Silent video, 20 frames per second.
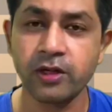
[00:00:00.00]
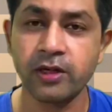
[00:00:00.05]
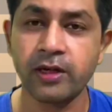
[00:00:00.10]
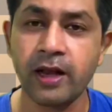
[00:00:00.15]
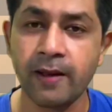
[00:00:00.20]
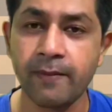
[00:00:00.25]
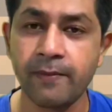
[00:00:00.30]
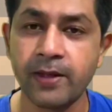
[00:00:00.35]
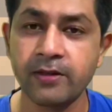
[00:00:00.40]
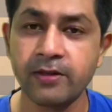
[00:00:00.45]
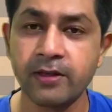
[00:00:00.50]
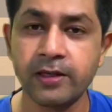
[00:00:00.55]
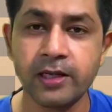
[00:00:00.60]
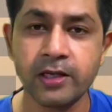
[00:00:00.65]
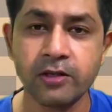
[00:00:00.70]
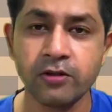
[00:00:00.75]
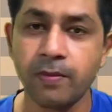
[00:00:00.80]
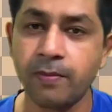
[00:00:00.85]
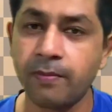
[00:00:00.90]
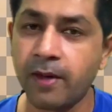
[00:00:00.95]
it happens in
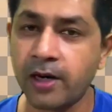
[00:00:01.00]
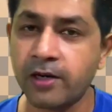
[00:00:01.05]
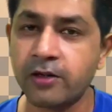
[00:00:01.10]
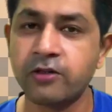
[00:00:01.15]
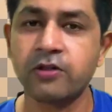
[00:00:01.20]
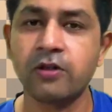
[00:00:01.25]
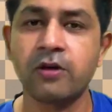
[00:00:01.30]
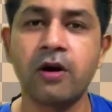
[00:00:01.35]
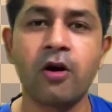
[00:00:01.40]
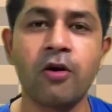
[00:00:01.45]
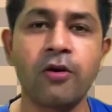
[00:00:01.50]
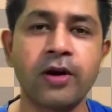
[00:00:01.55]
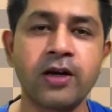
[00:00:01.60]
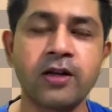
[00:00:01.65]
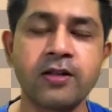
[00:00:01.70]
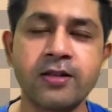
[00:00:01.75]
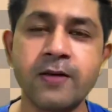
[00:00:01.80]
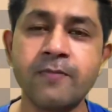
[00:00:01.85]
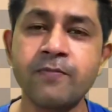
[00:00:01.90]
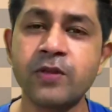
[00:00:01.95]
case of multicellular
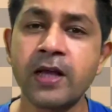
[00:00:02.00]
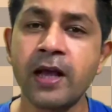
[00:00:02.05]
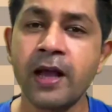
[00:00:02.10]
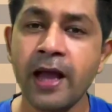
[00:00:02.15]
organisms.